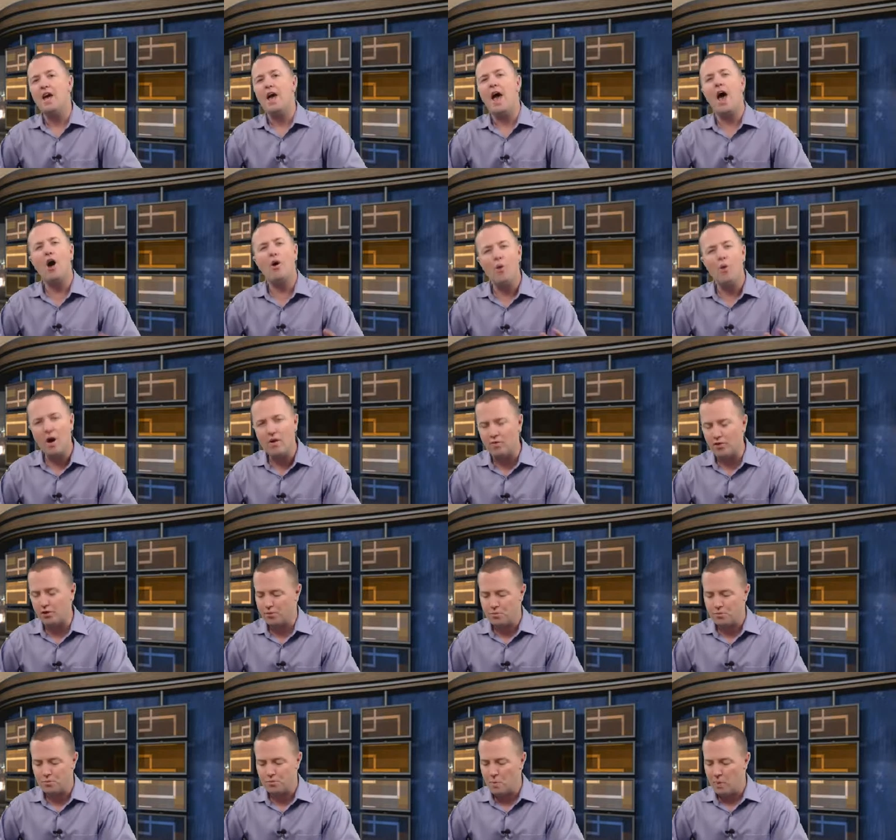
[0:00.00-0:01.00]

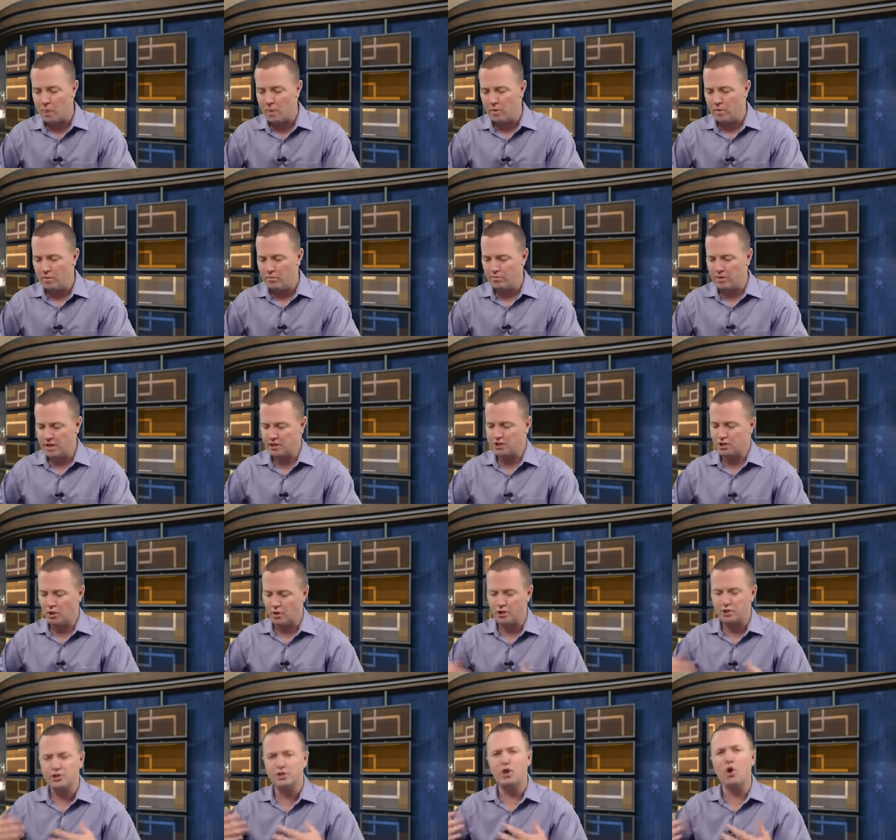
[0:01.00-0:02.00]
However,
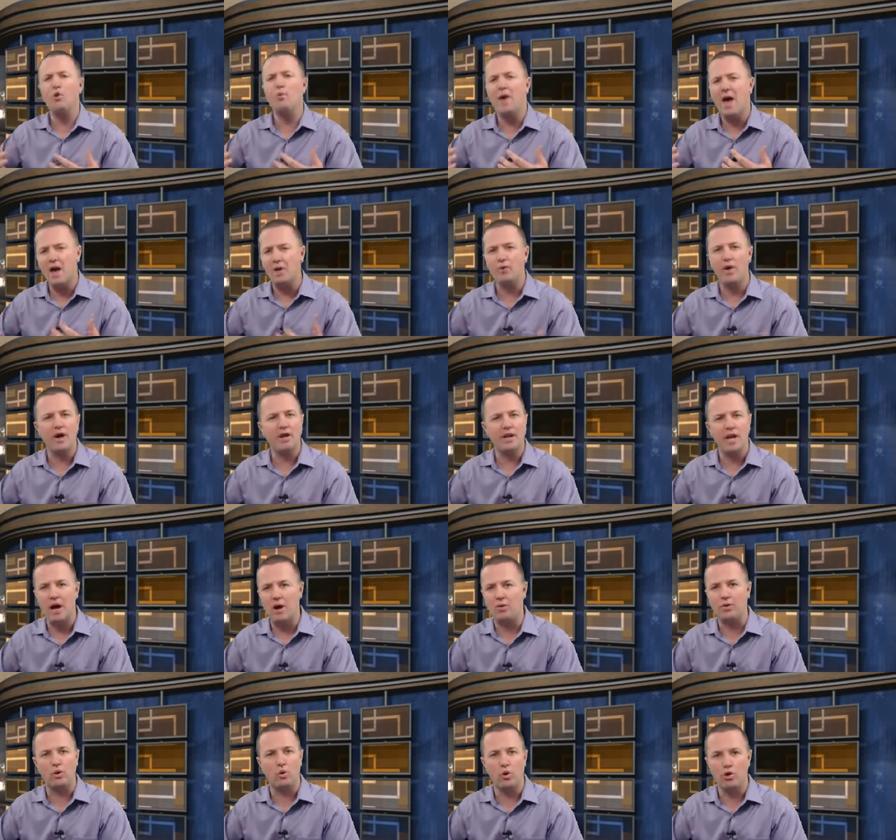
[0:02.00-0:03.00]
Minnesota is so bad right
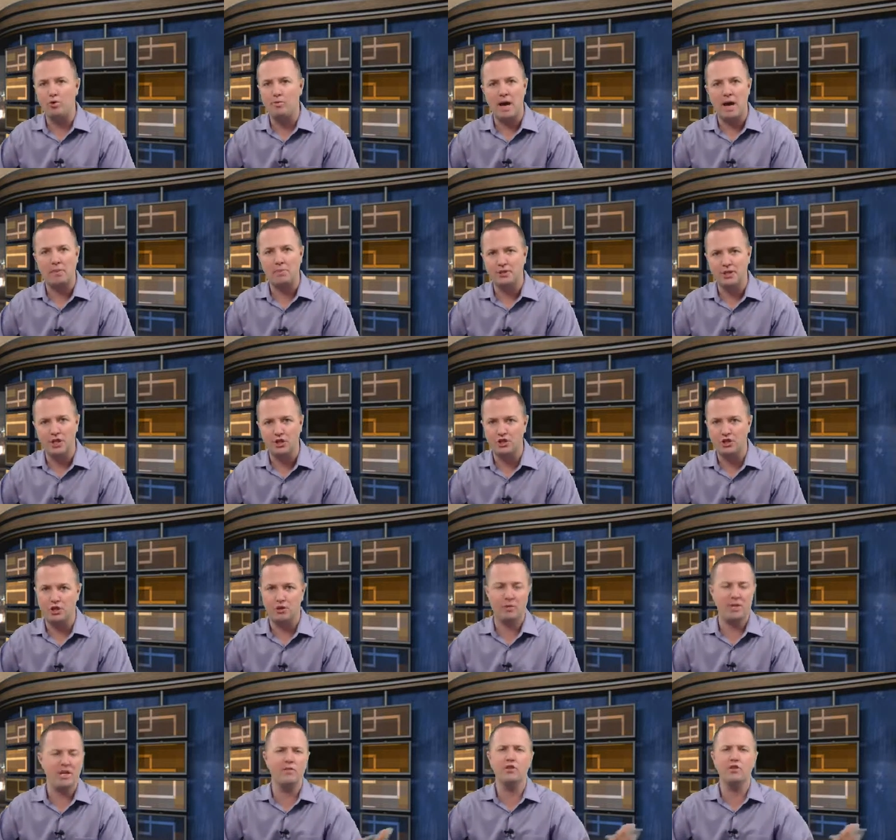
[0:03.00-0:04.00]
now at the quarterback position.
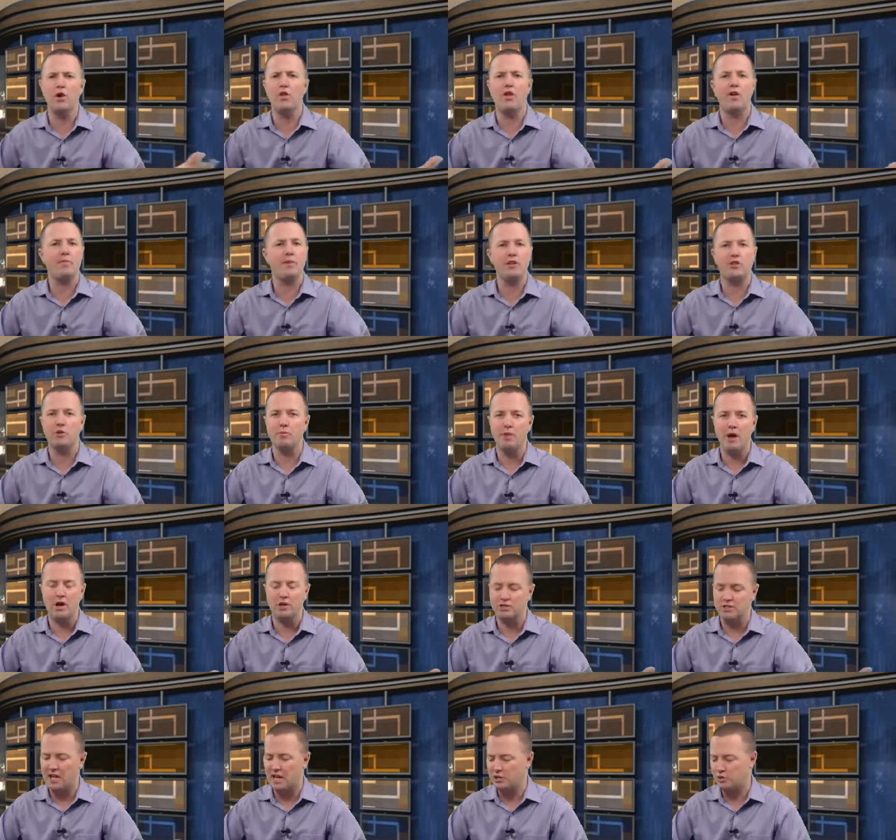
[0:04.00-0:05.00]
I mean, even though they beat the
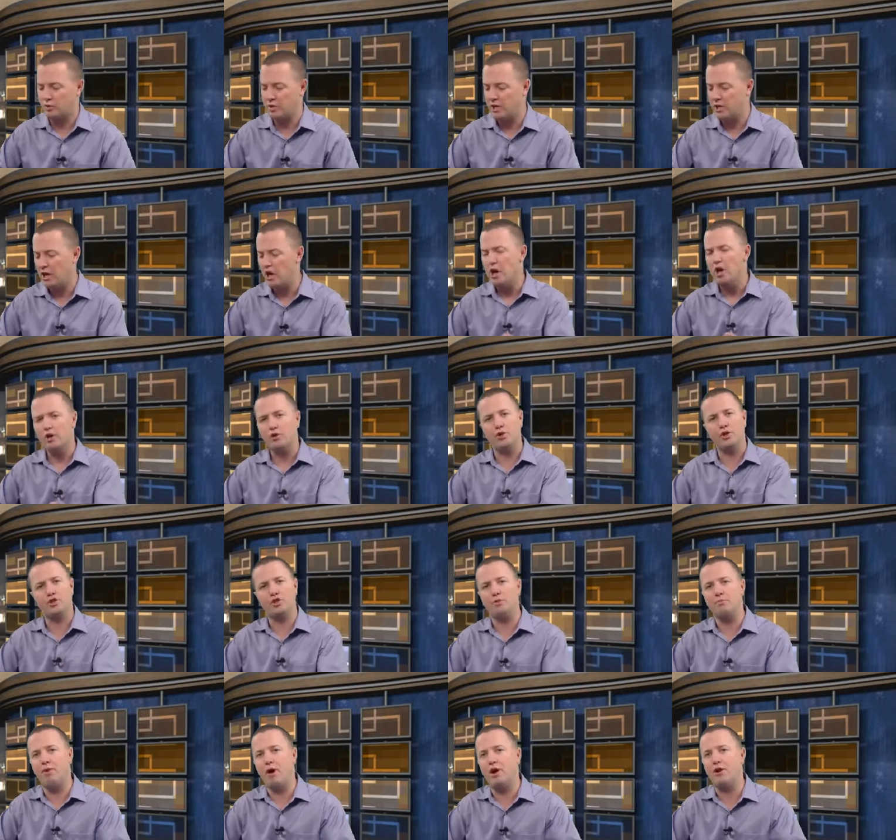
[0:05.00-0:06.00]
Bears last week,
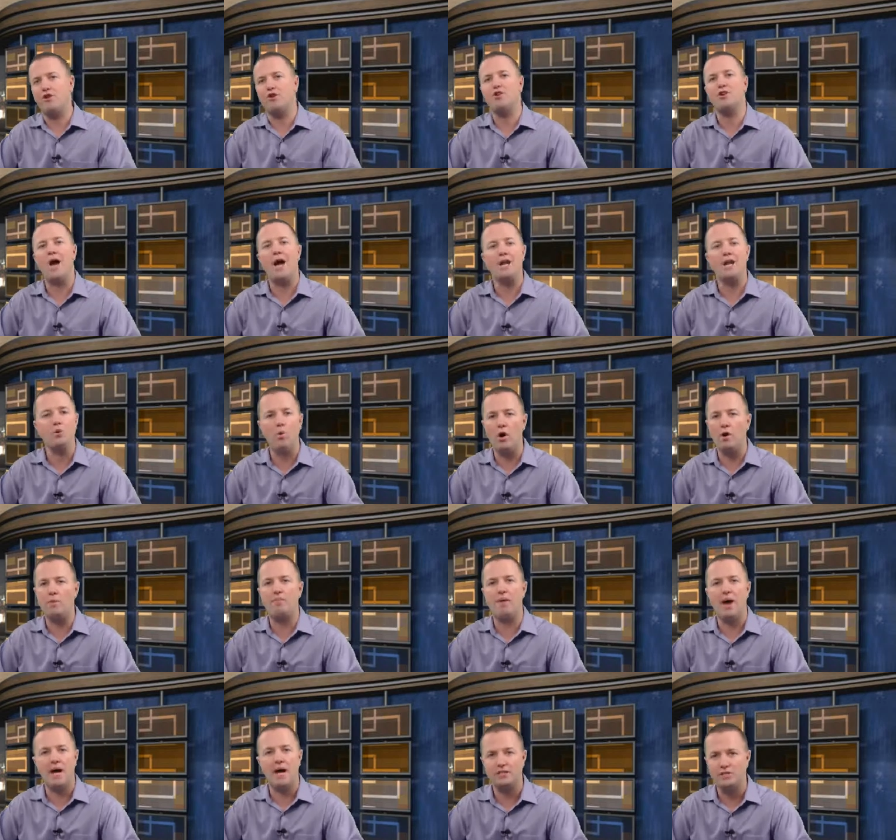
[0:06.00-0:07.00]
Christian Ponder,
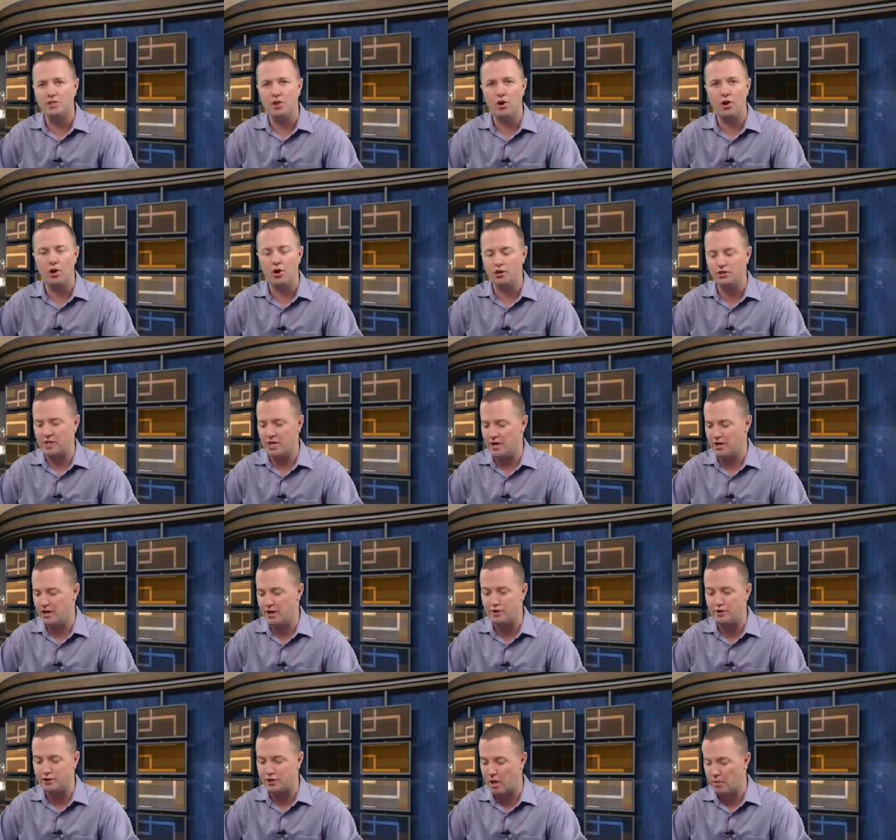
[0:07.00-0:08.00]
91 passing yards and an
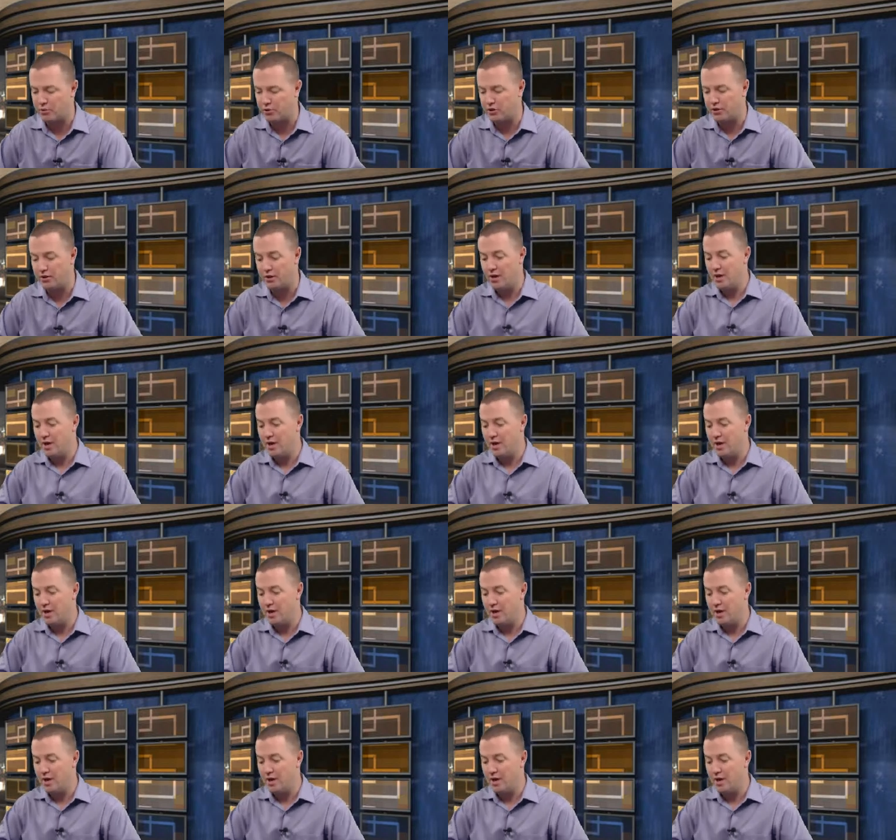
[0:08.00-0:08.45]
interception.